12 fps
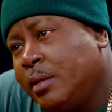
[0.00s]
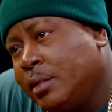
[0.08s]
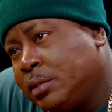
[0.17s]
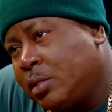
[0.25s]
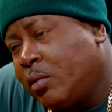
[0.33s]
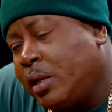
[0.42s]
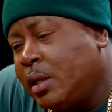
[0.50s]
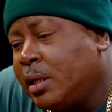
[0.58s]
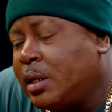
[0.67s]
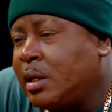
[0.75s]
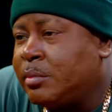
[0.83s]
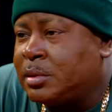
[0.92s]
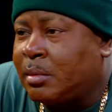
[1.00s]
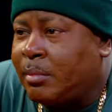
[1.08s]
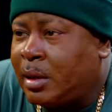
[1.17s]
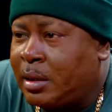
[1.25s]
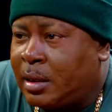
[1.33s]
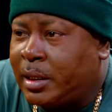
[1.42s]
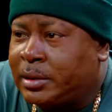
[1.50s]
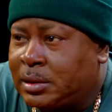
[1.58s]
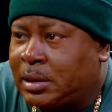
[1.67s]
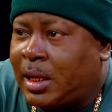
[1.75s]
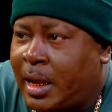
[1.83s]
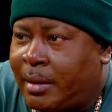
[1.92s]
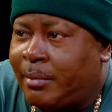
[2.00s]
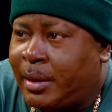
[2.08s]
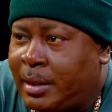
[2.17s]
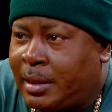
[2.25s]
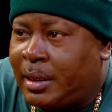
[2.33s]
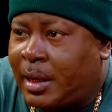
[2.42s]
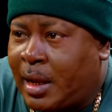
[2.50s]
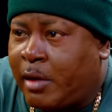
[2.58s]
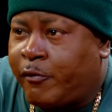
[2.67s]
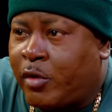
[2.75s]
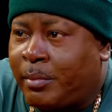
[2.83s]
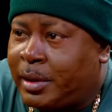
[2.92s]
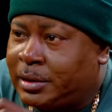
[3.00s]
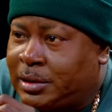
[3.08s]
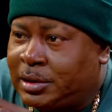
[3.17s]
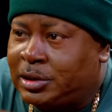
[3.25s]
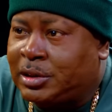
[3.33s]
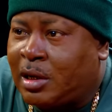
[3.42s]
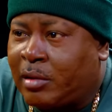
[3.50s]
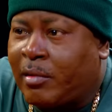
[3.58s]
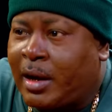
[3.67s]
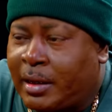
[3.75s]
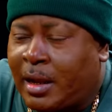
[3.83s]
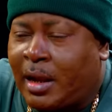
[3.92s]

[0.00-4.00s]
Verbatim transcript: and so he can get him some money because there's a lot of money in the game for him because he's young right